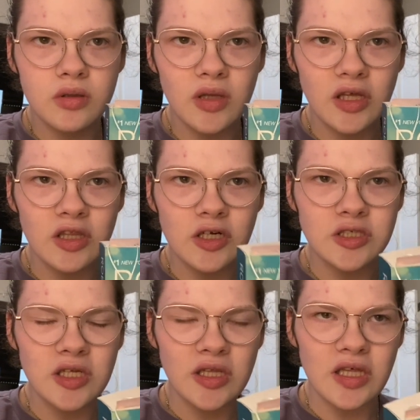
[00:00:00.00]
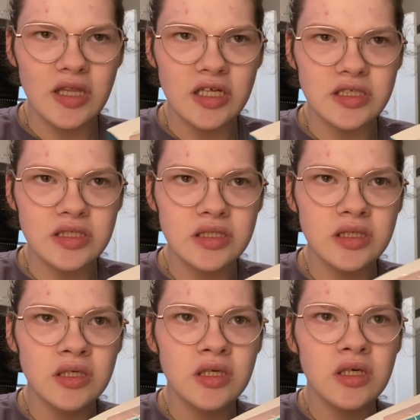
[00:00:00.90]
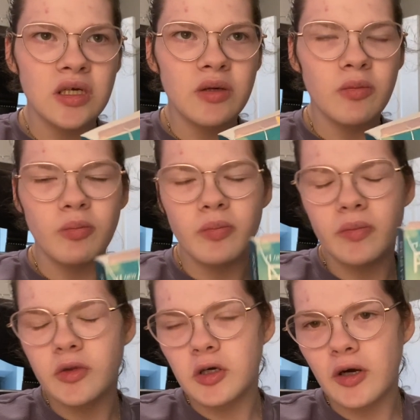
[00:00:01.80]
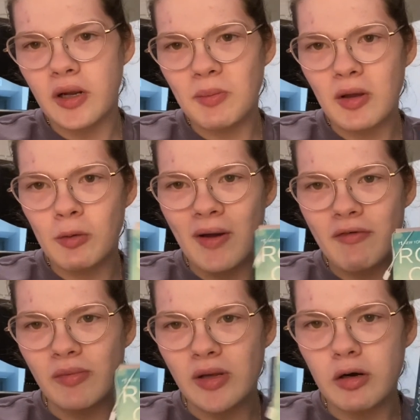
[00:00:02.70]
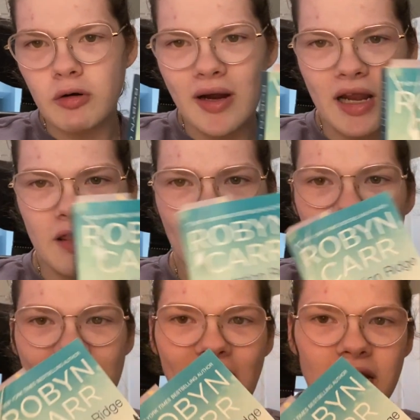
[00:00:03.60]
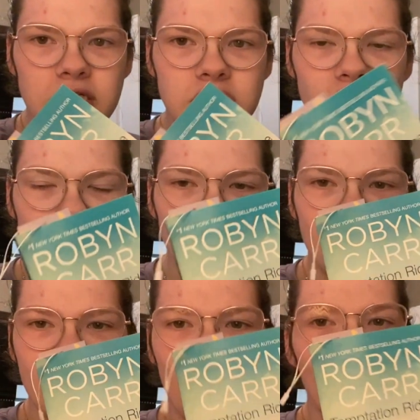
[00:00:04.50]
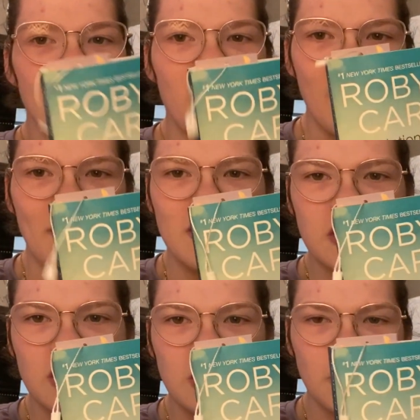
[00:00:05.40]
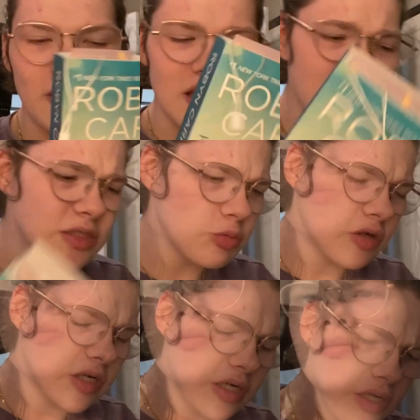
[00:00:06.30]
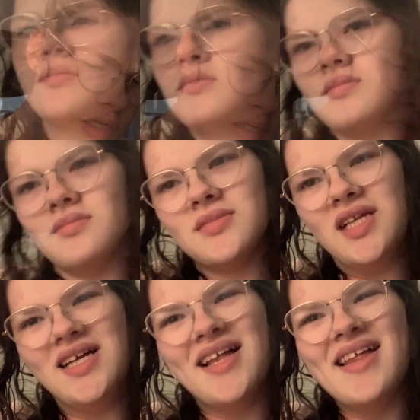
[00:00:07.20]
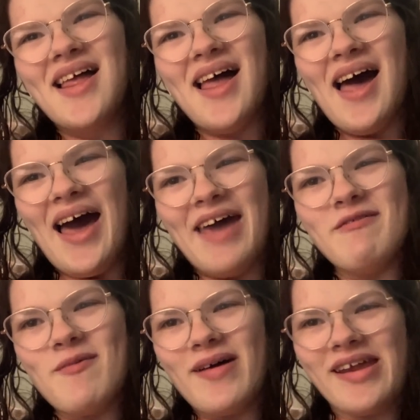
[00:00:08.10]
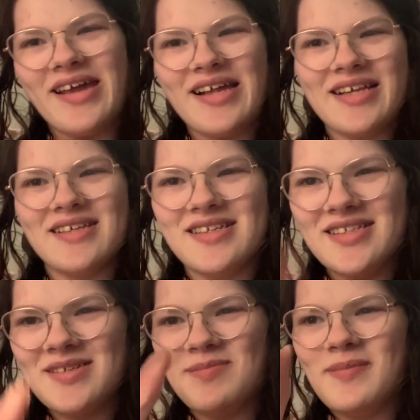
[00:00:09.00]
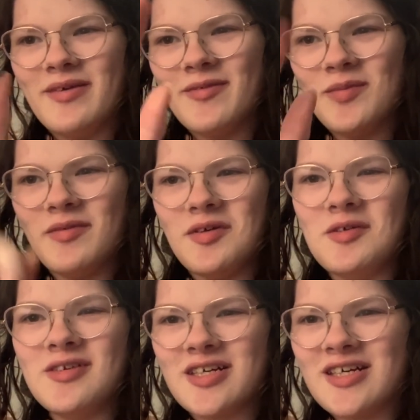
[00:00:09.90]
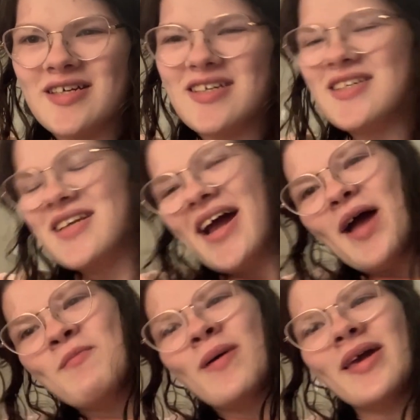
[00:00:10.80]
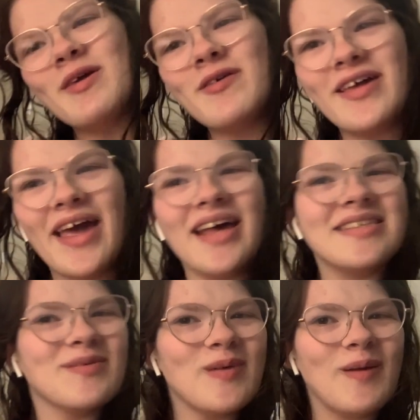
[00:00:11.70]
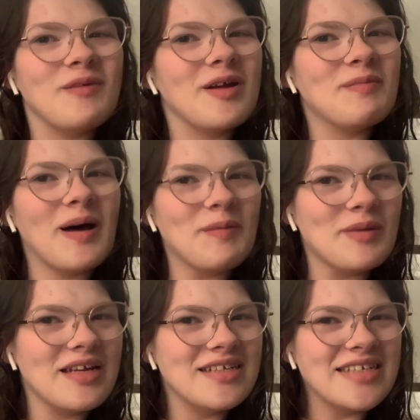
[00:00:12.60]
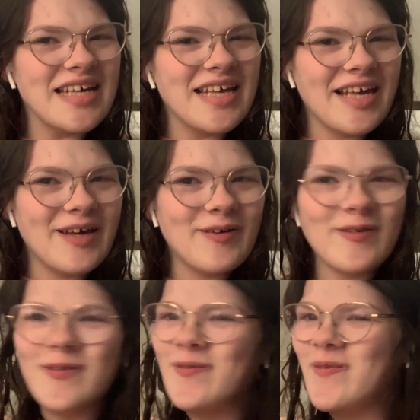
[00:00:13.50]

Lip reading: like, there's nothing that's turning me away from it or anything like that. So, very much enjoying this one. Hi everybody, it's me from the future. I bet you can guess what I'm gonna pop in and tell you.